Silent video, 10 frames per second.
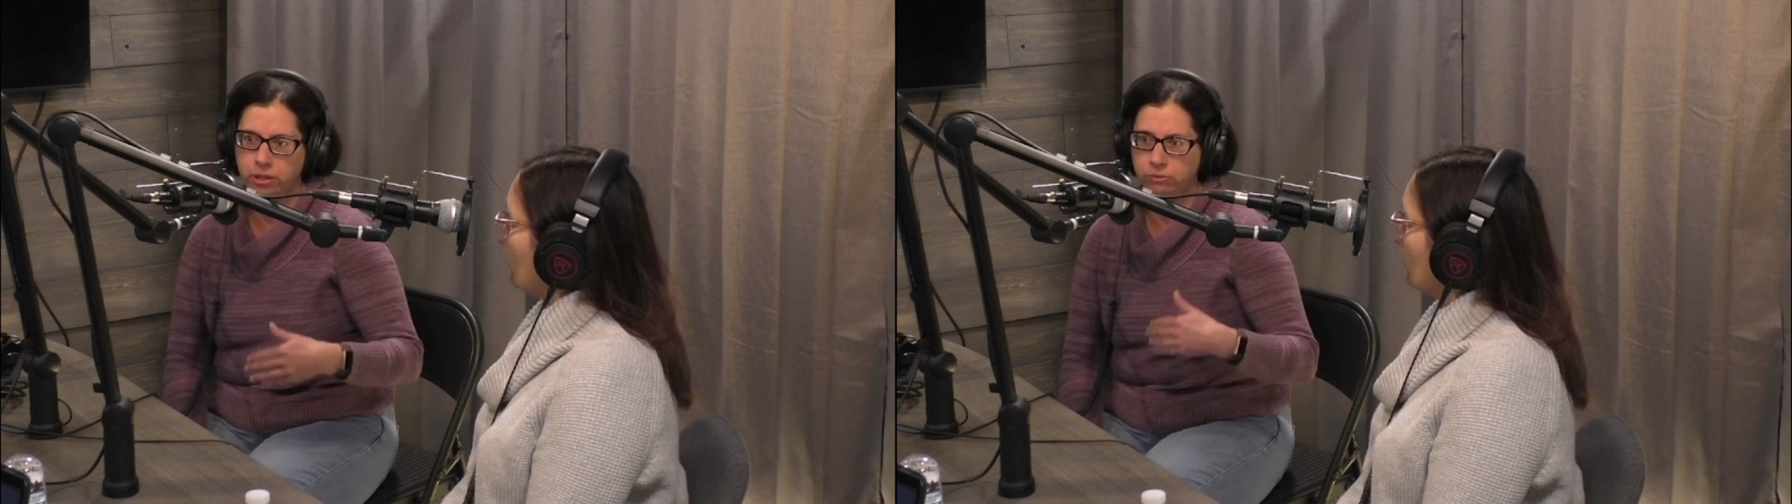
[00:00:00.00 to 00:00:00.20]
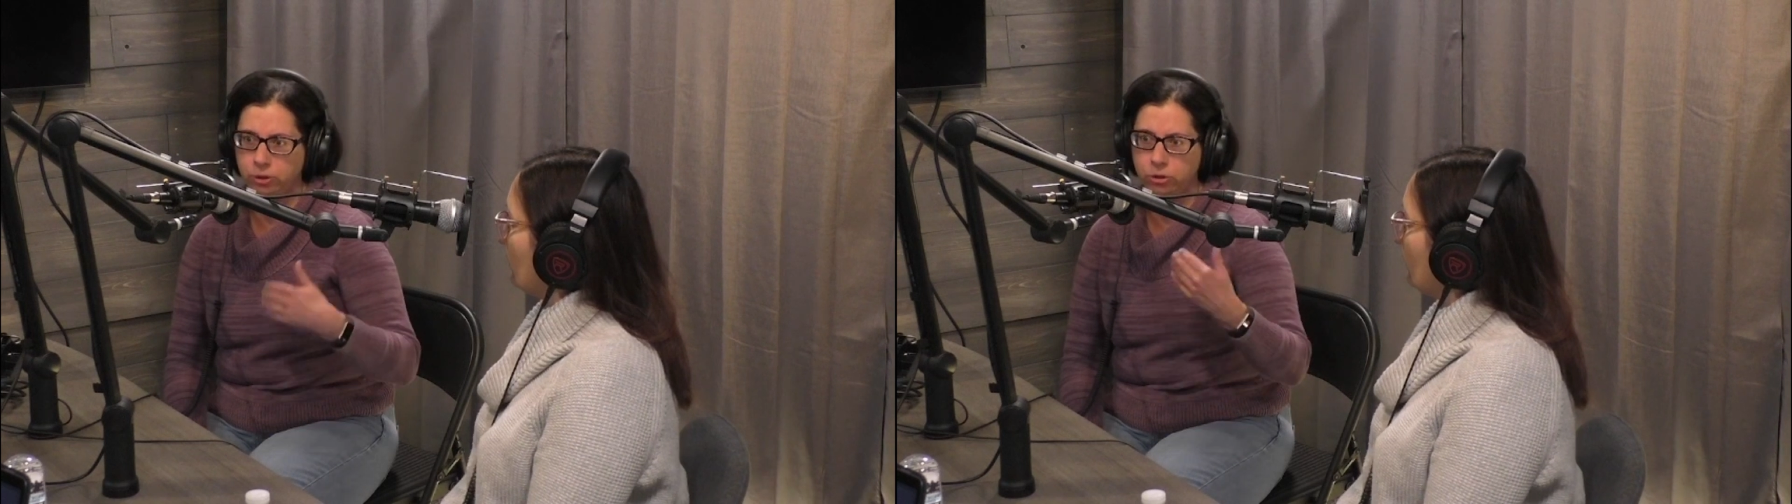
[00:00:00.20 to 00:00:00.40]

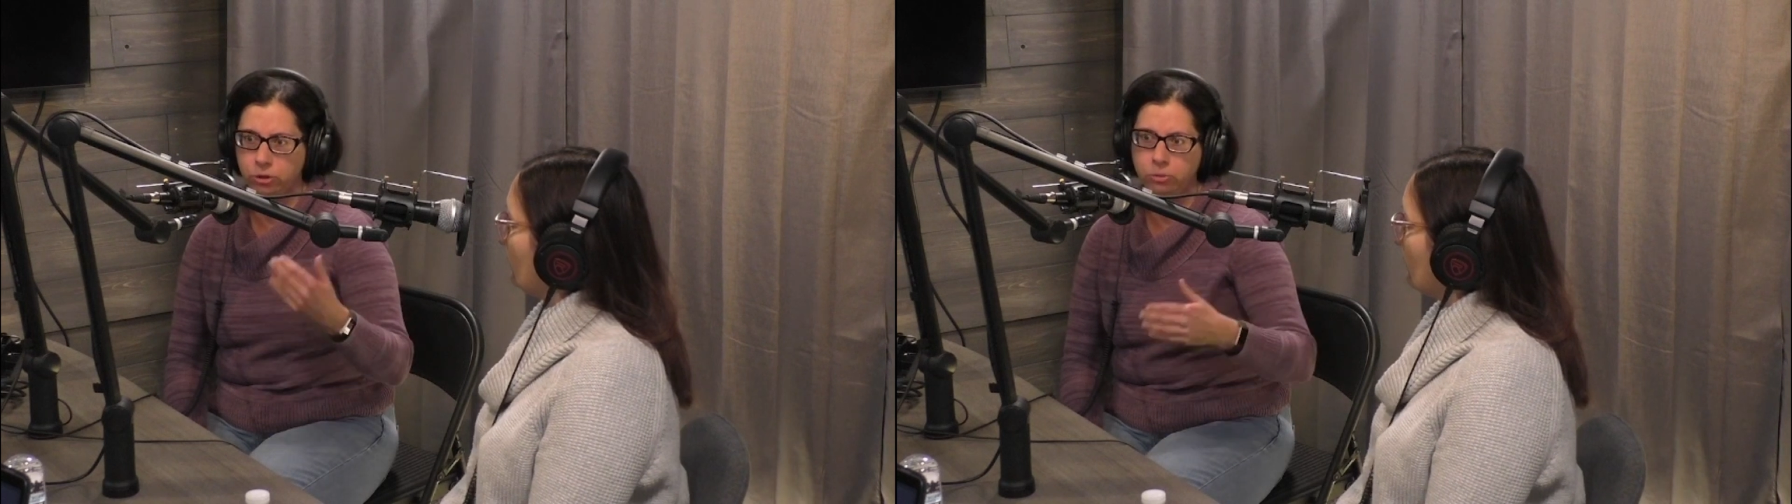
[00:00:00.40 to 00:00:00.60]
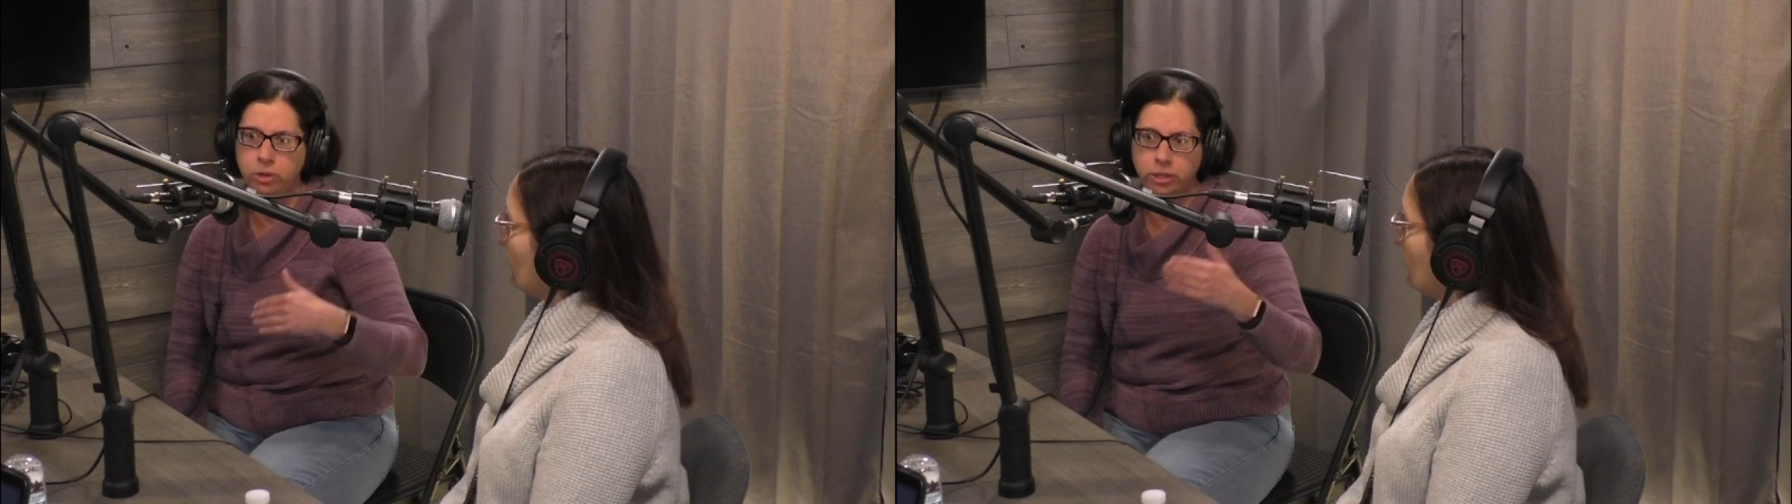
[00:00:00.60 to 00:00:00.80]
if you
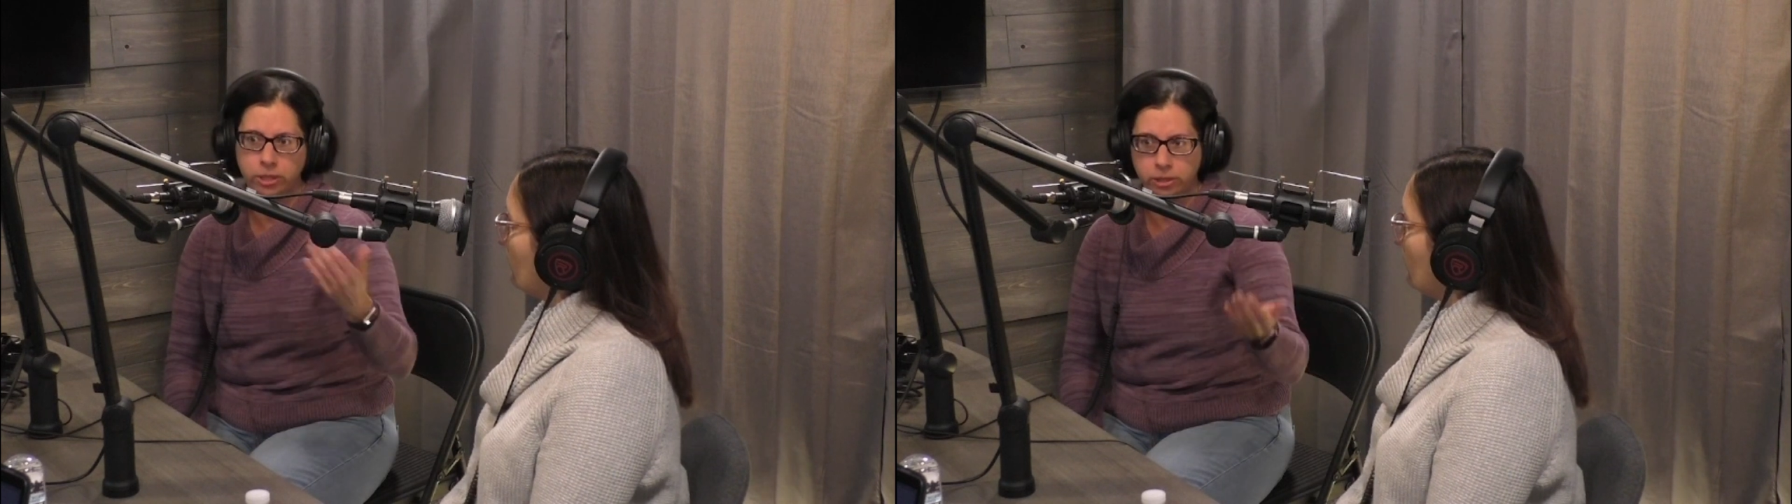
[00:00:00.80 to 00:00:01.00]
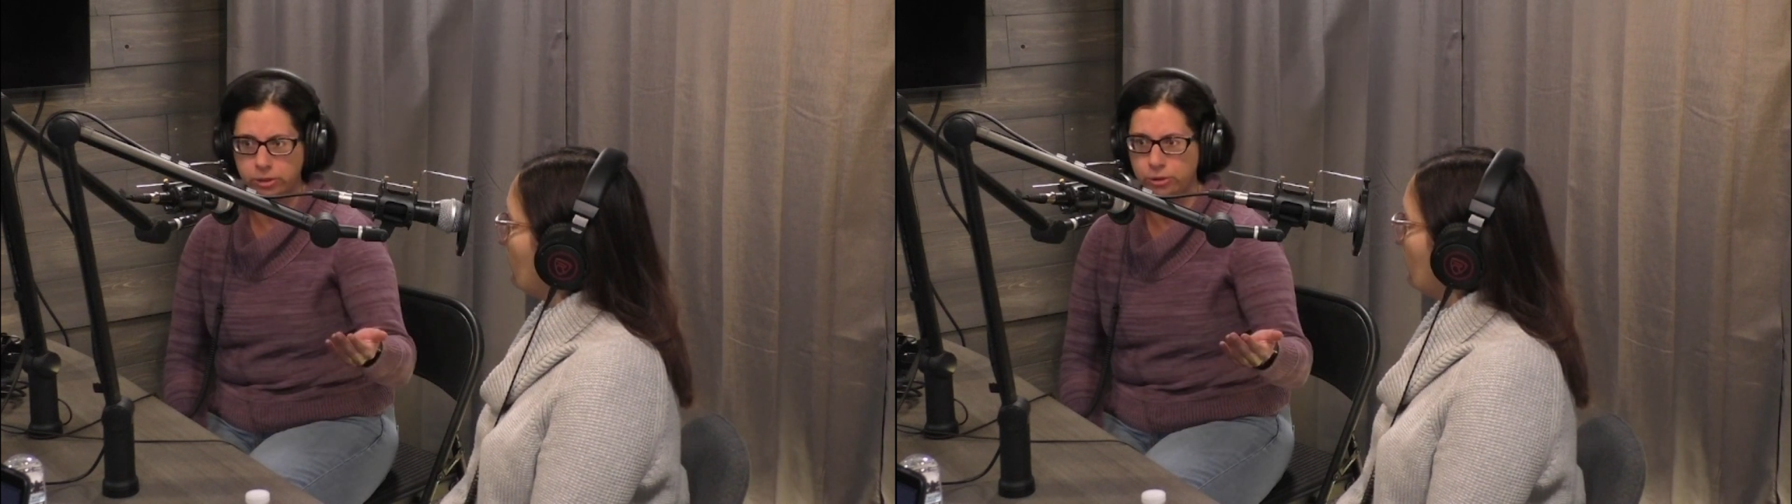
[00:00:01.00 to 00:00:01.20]
do want to
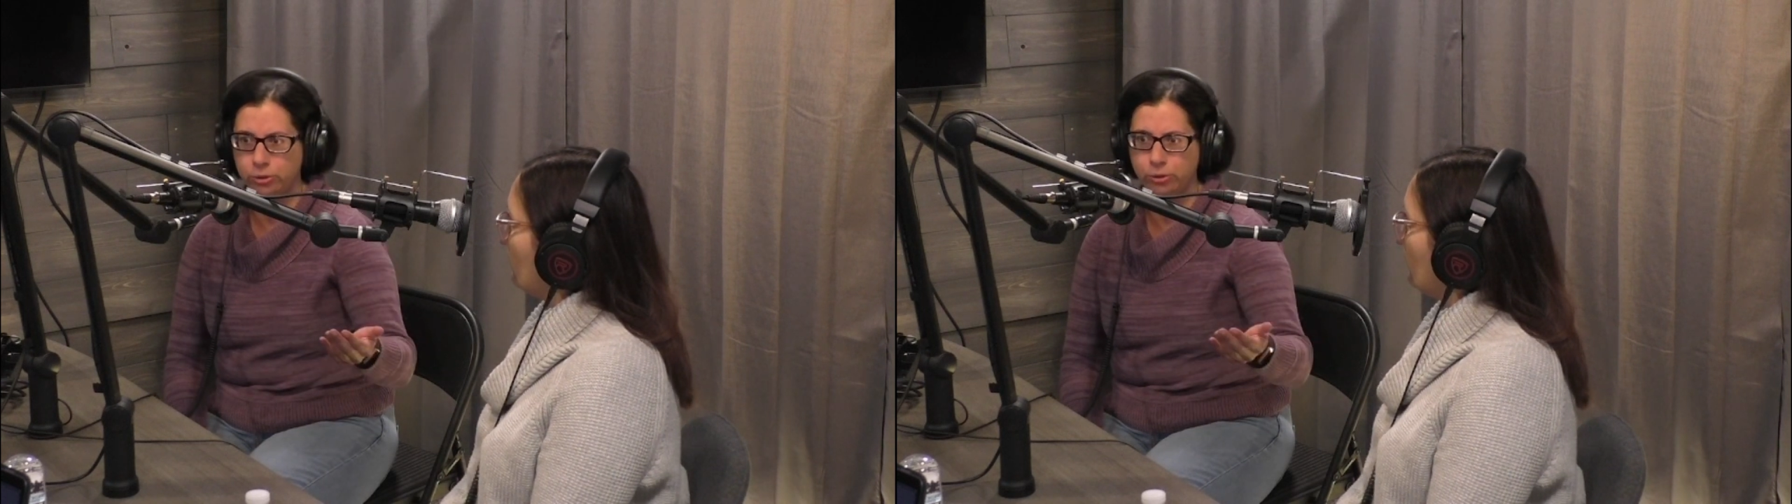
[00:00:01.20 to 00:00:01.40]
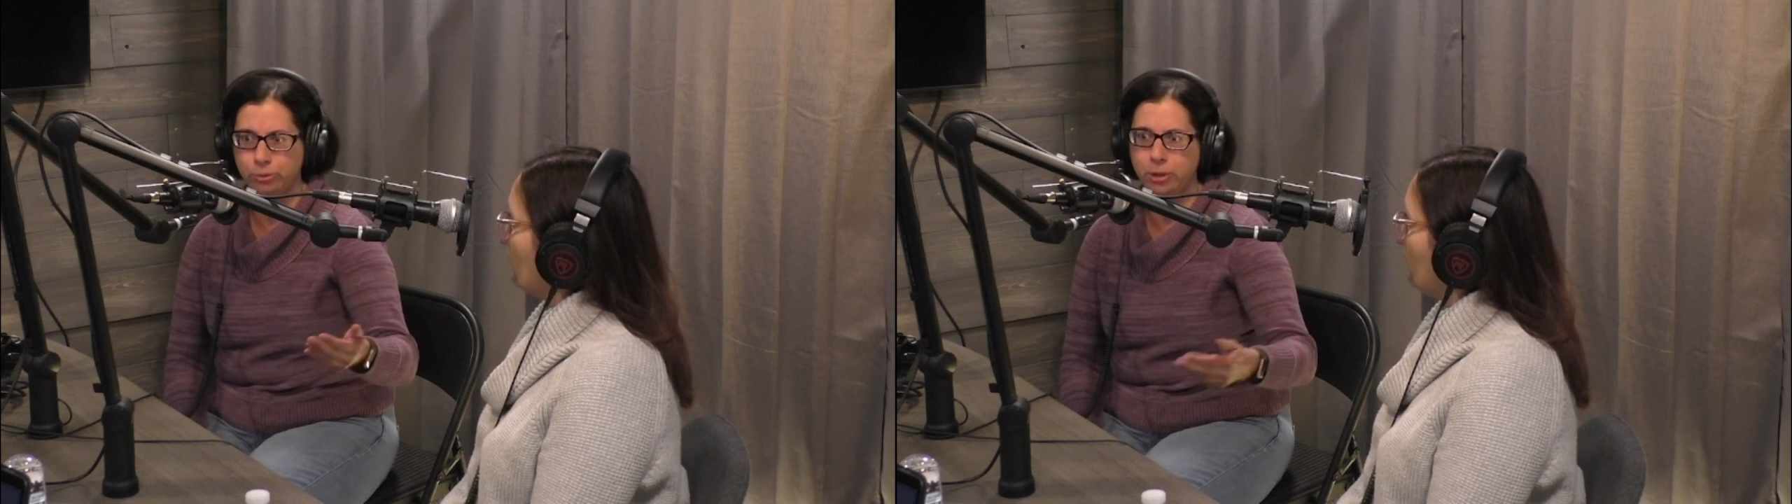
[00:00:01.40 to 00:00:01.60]
get into
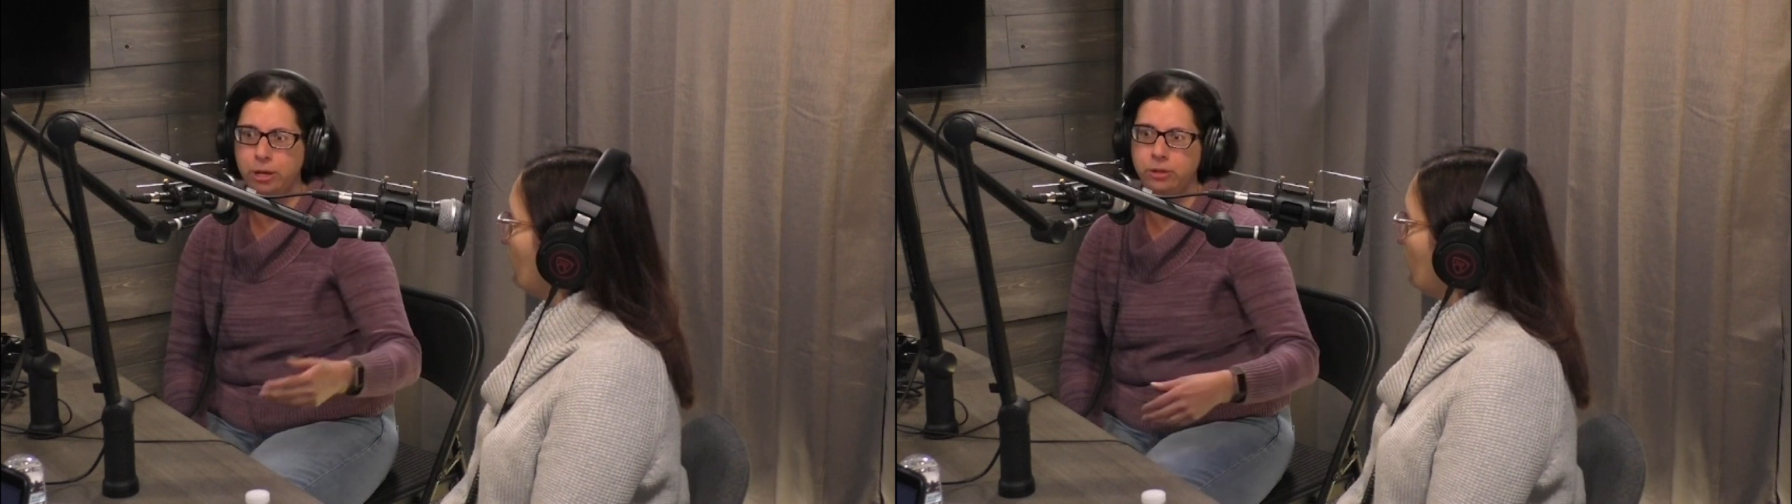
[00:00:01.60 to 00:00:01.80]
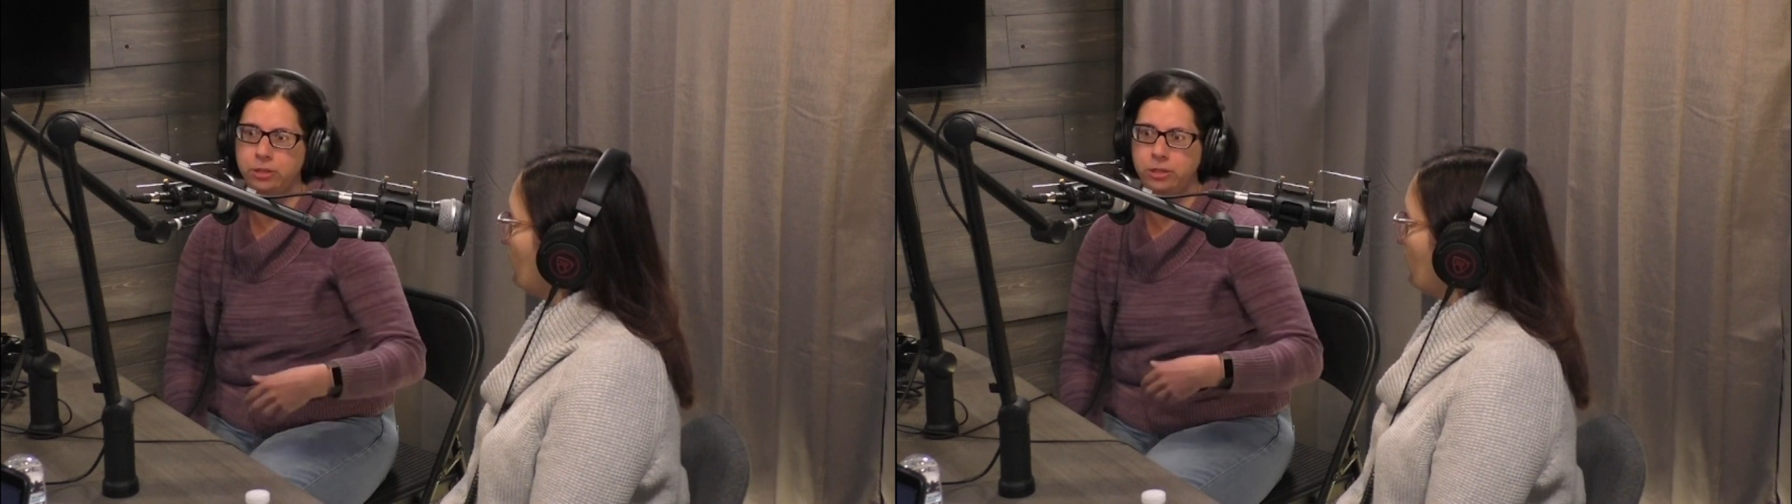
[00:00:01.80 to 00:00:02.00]
local
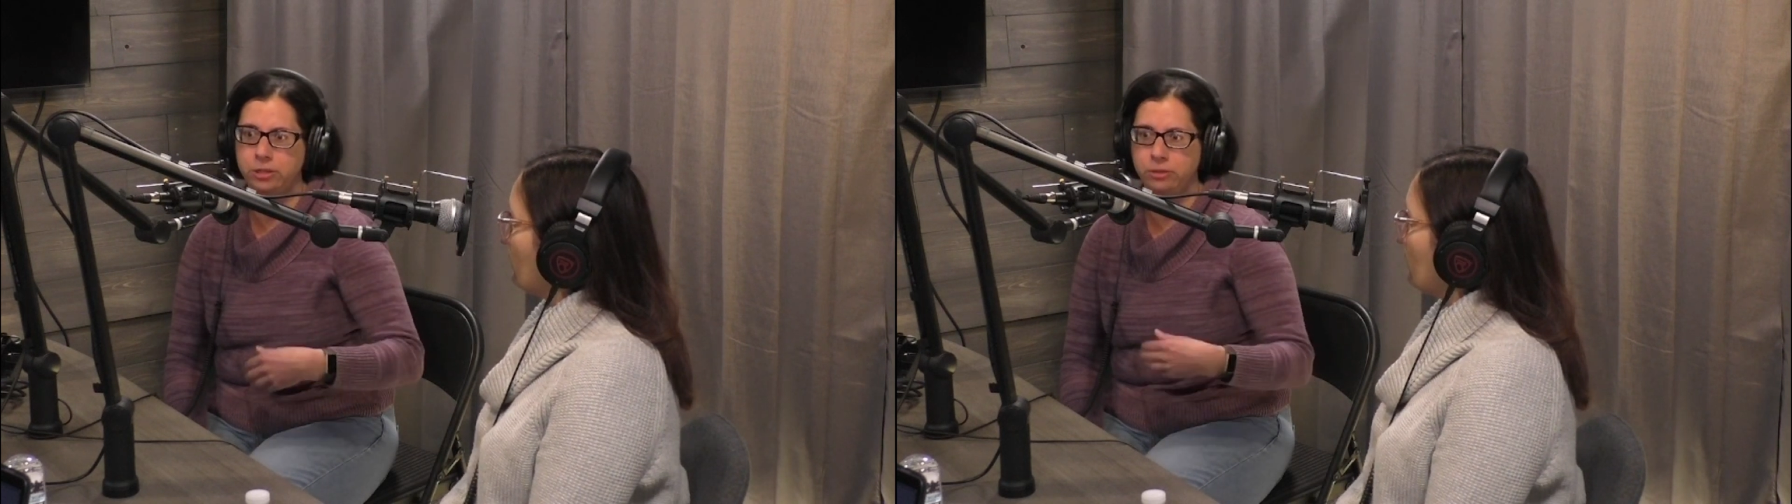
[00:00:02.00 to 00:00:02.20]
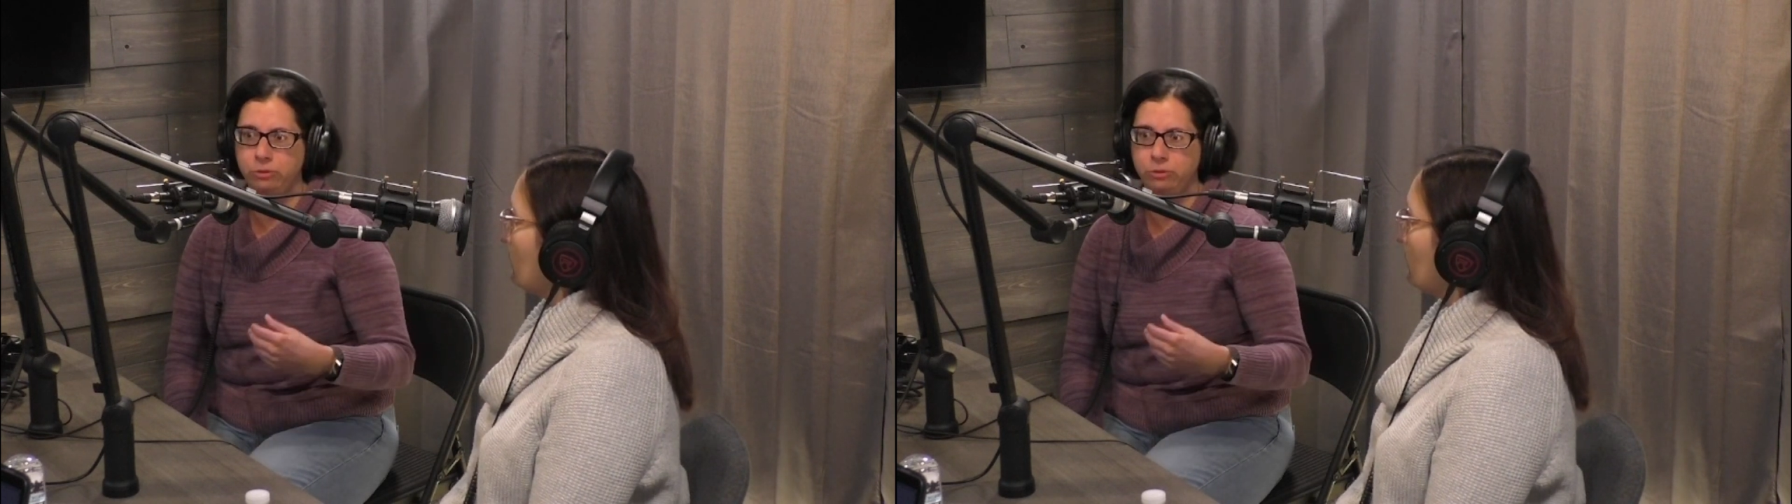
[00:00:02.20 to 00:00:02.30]
politics,